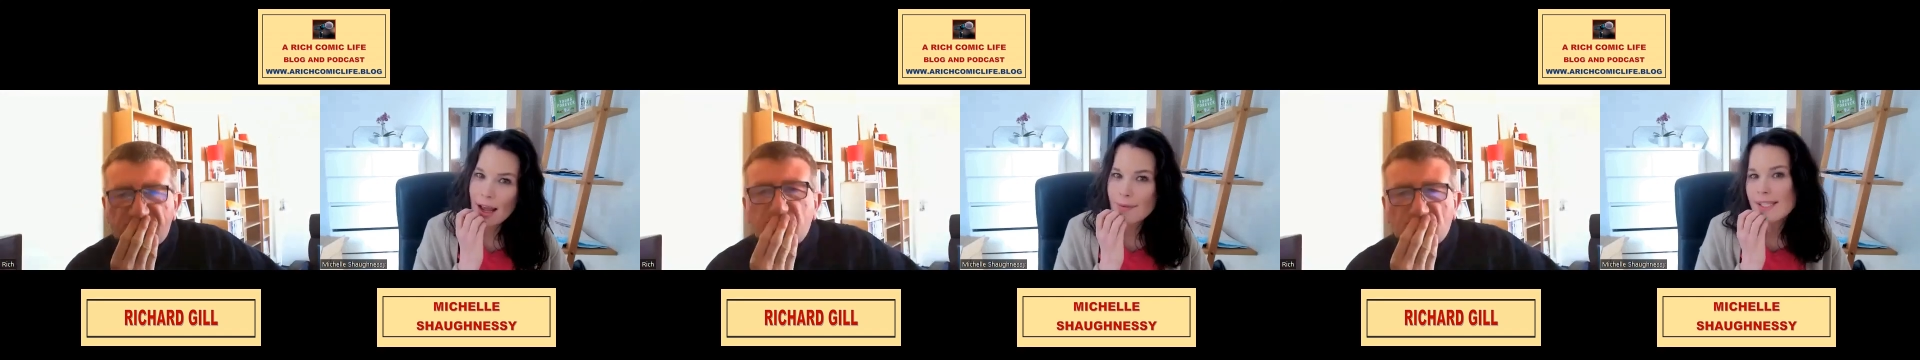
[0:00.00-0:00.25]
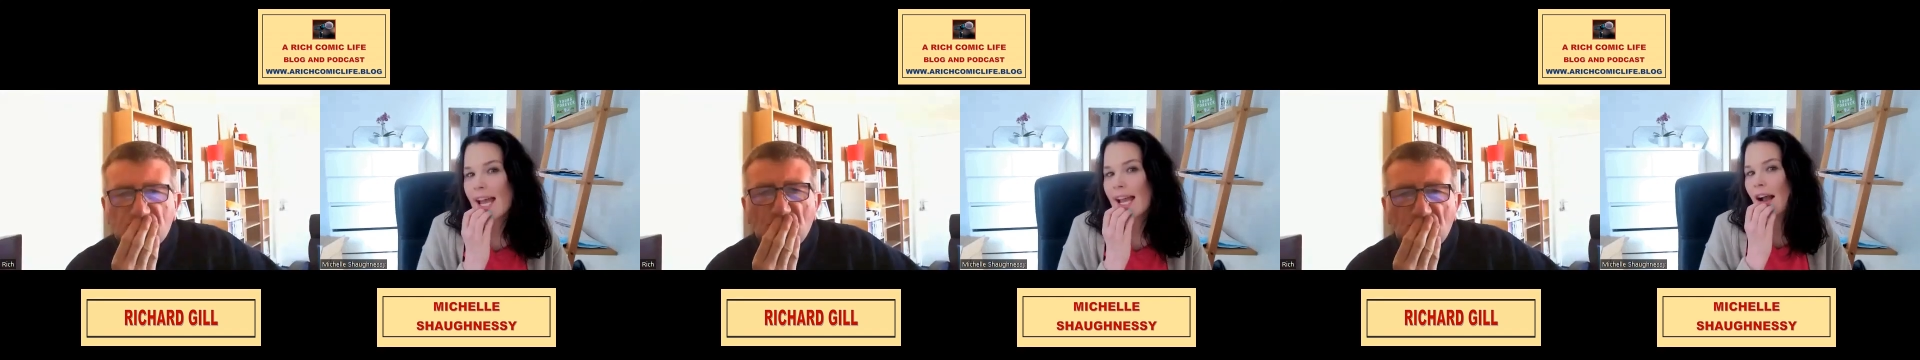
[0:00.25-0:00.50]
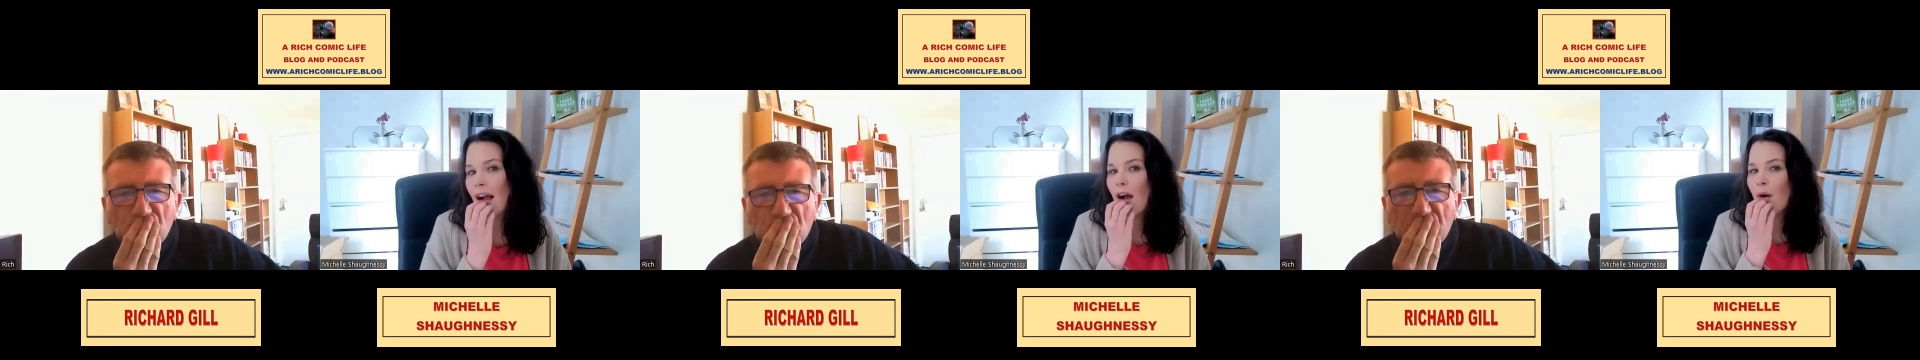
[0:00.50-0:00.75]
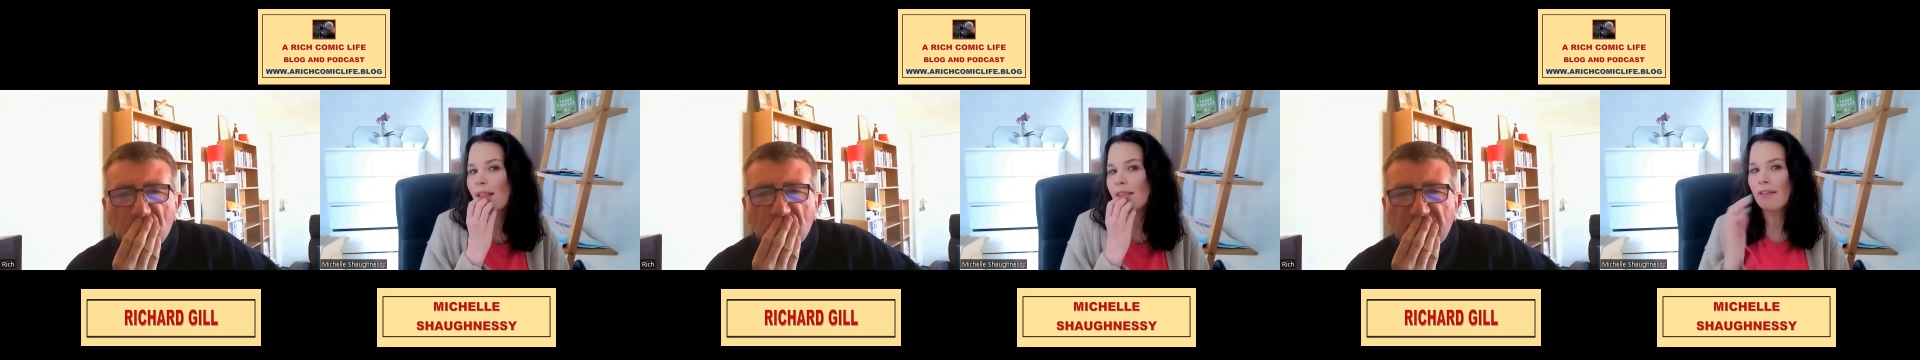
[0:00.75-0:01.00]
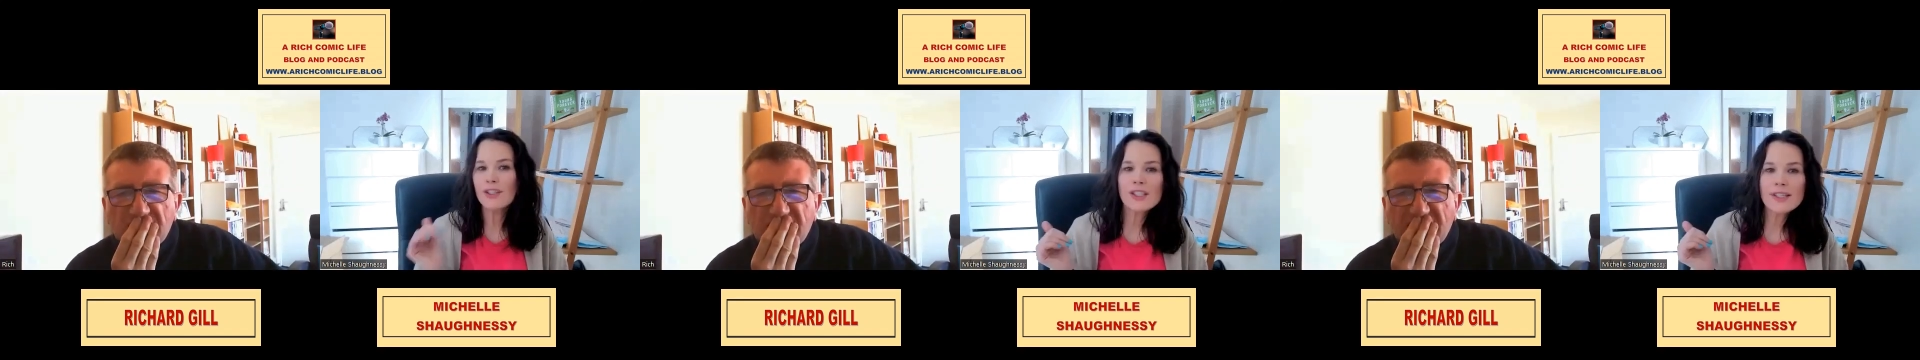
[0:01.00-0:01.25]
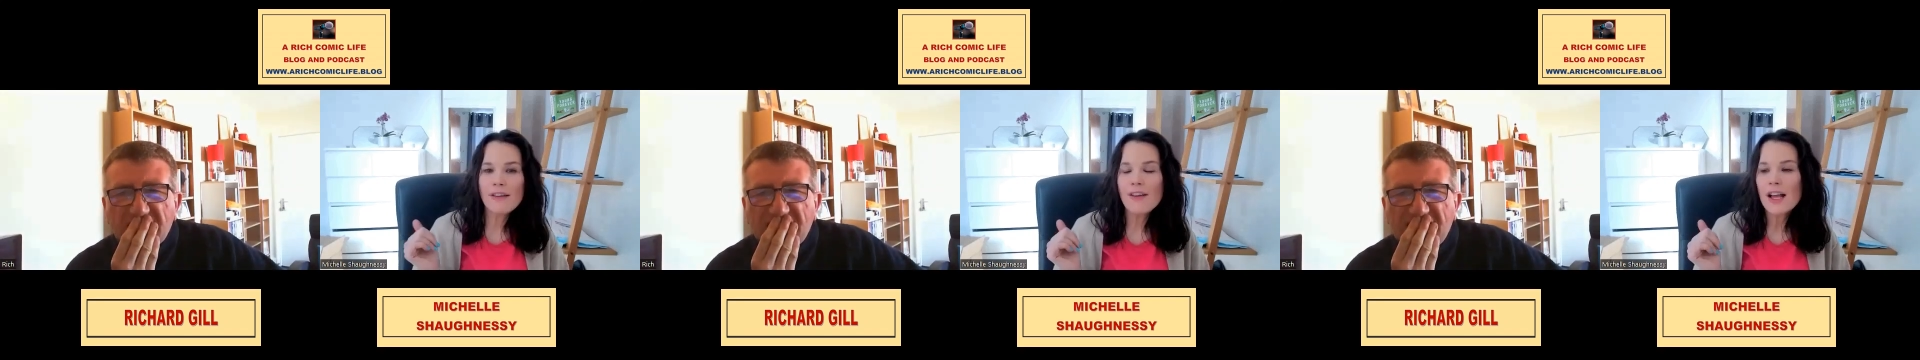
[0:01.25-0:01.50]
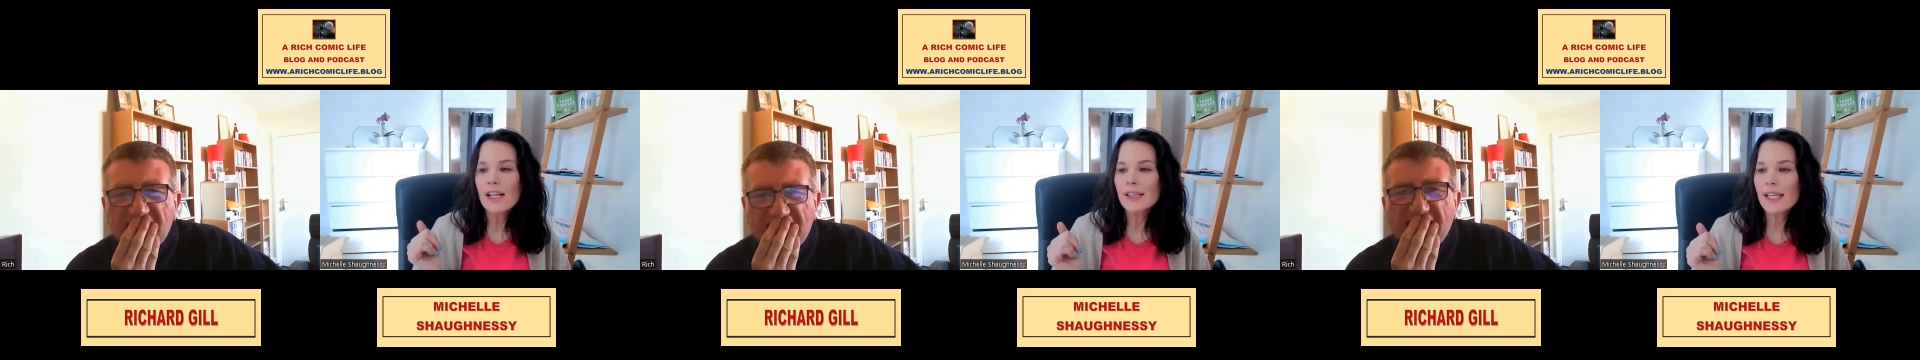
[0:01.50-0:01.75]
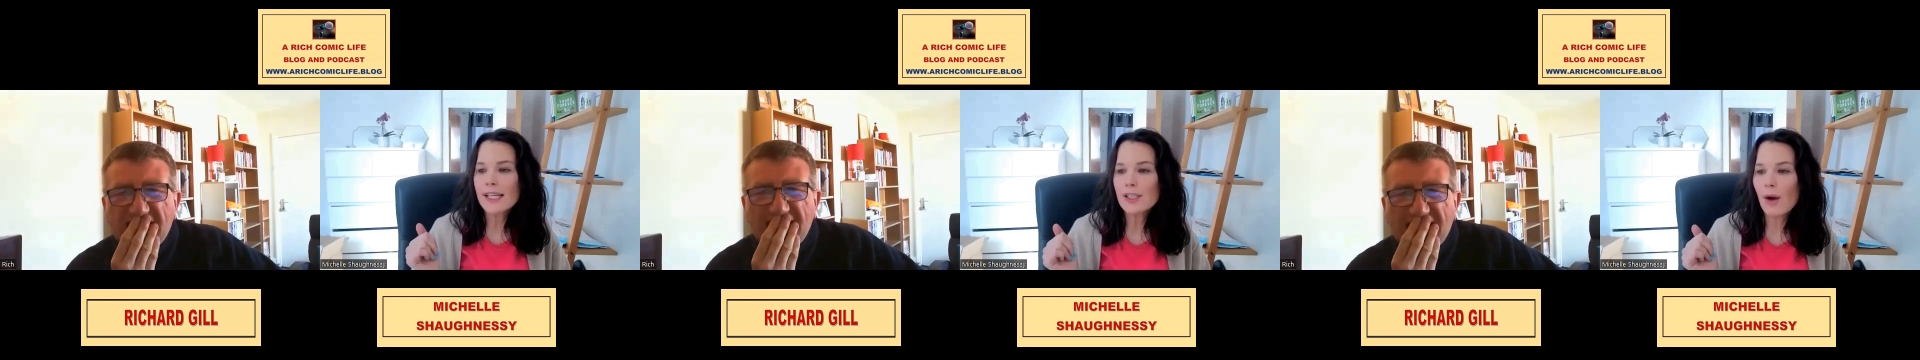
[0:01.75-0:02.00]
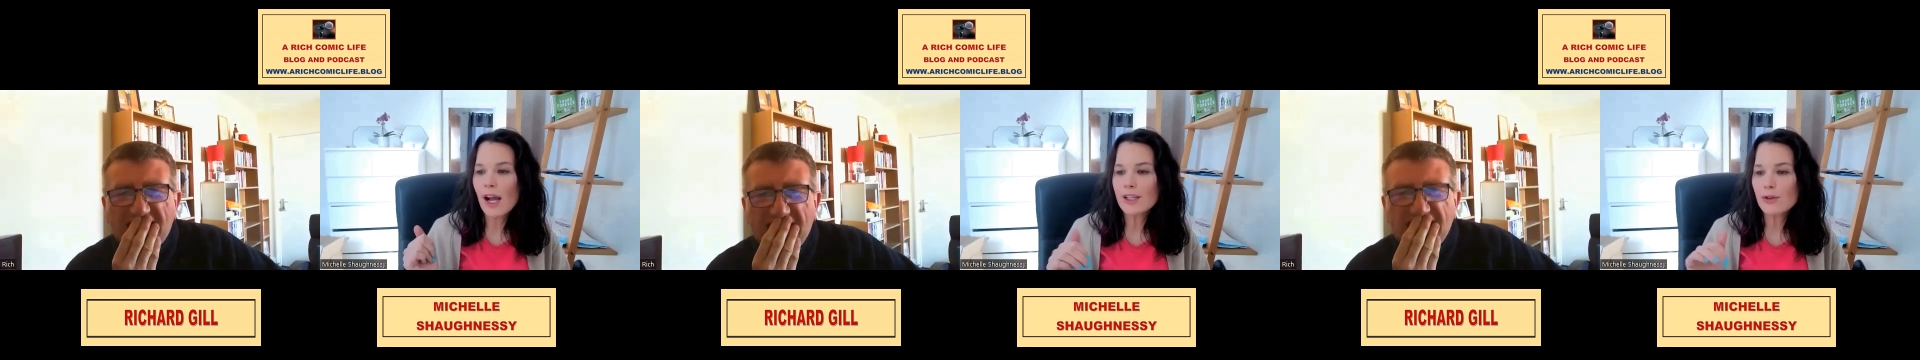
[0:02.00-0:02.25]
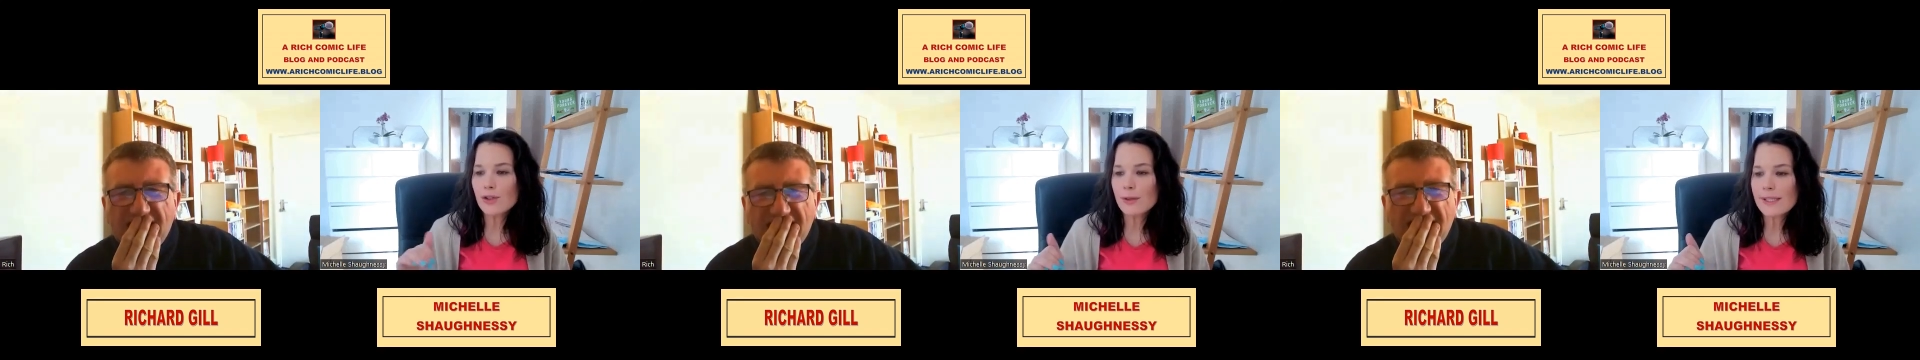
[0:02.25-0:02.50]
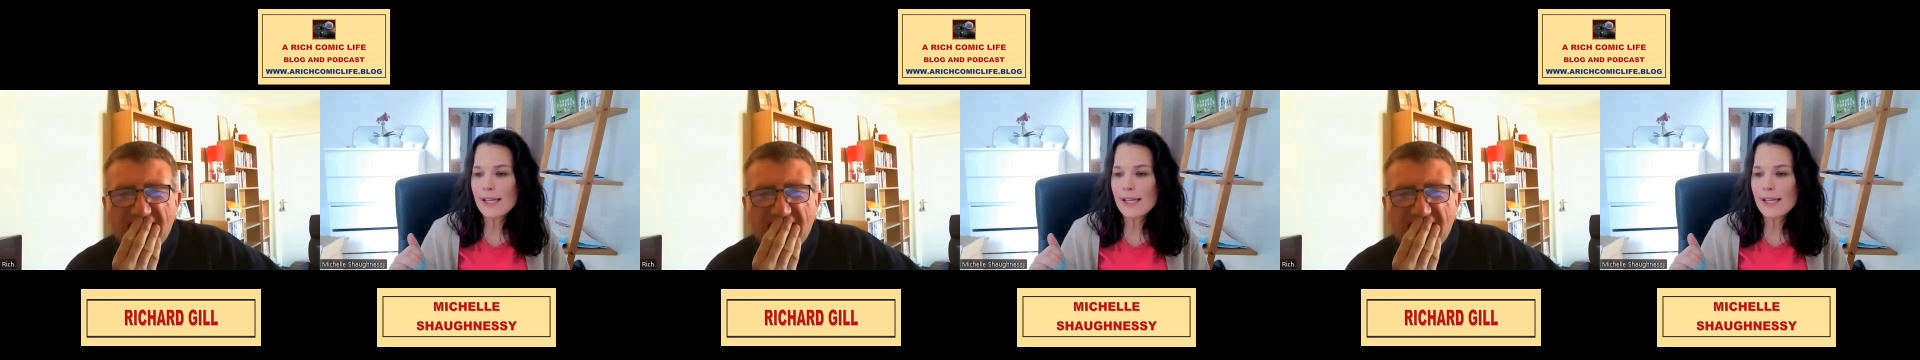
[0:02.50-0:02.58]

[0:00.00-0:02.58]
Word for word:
Speaker 1: and was like, "Oh, I love your stuff." Like, so I knew she was